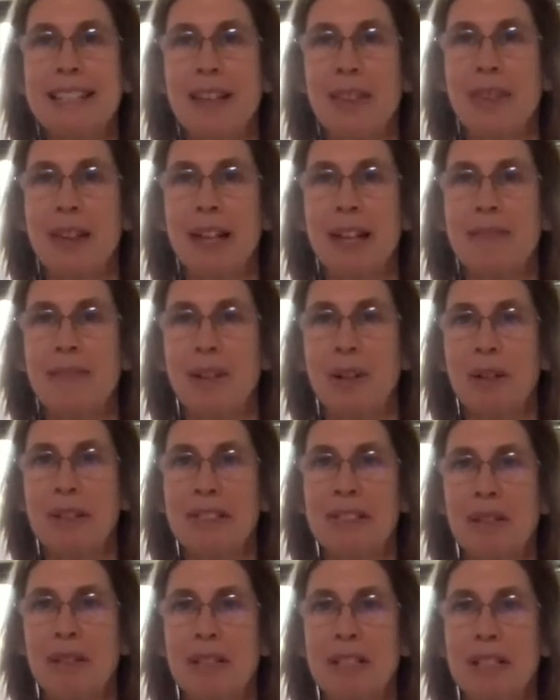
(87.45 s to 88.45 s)
to think of it
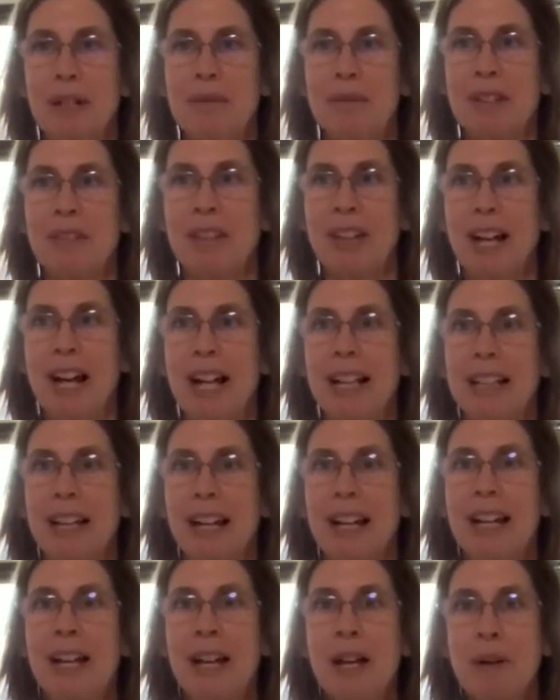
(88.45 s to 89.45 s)
also in terms of the
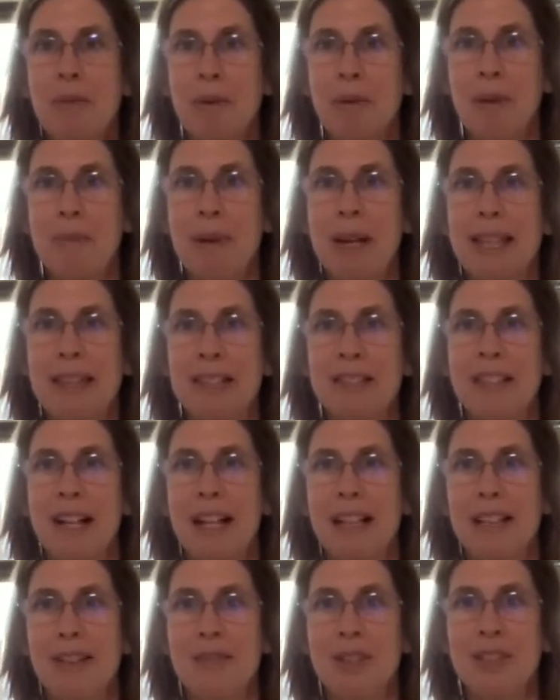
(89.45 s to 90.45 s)
challah. When we make this
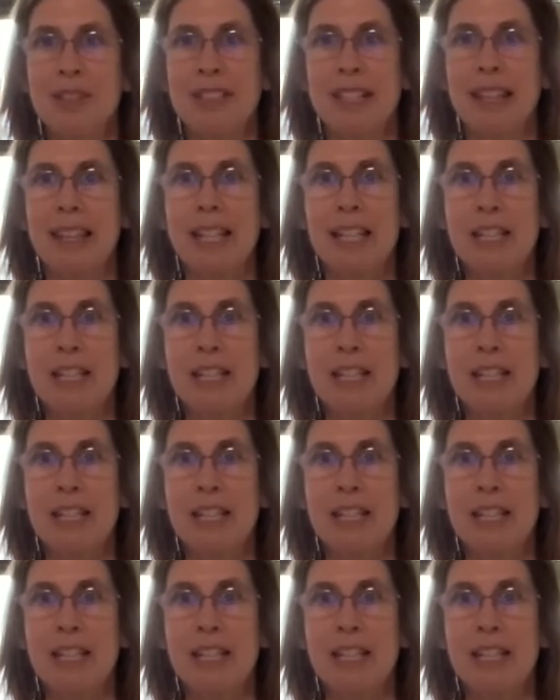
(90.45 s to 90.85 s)
challah, if you see the